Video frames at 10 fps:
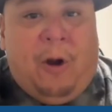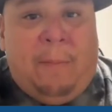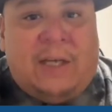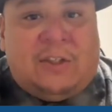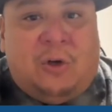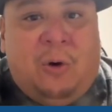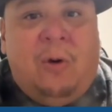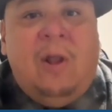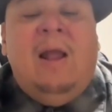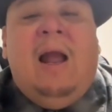of
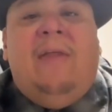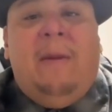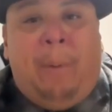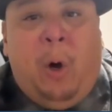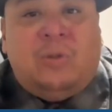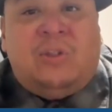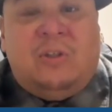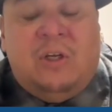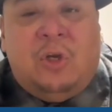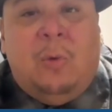Mexico, and then
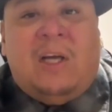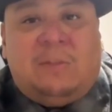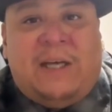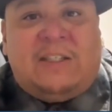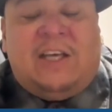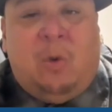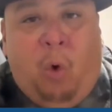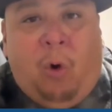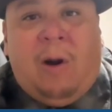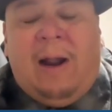post the U.S. Mexican
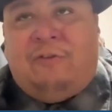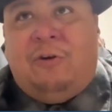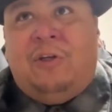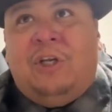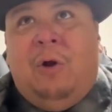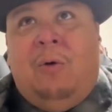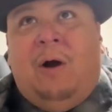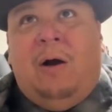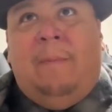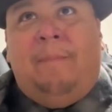War after,
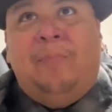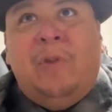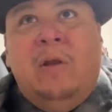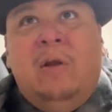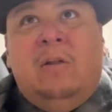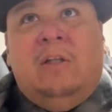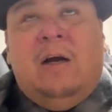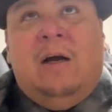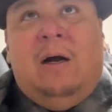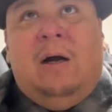
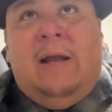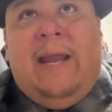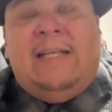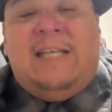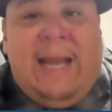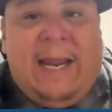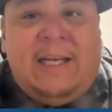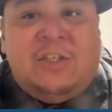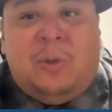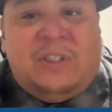the
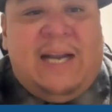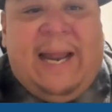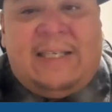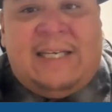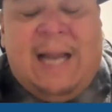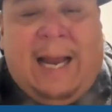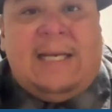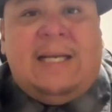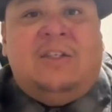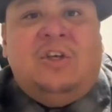1880s or into the
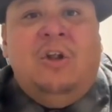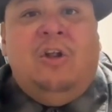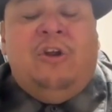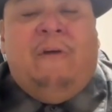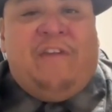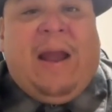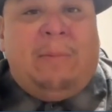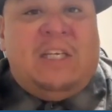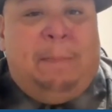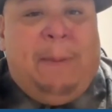1890s, your
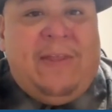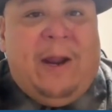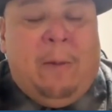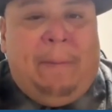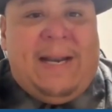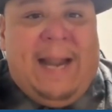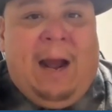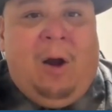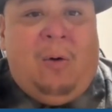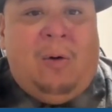family's been there, but
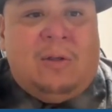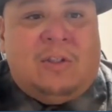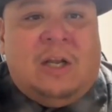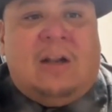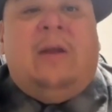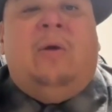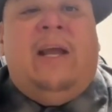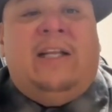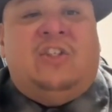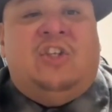now suddenly
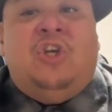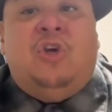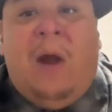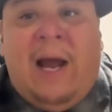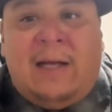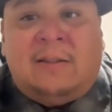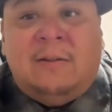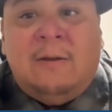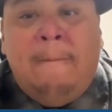it's the U.S.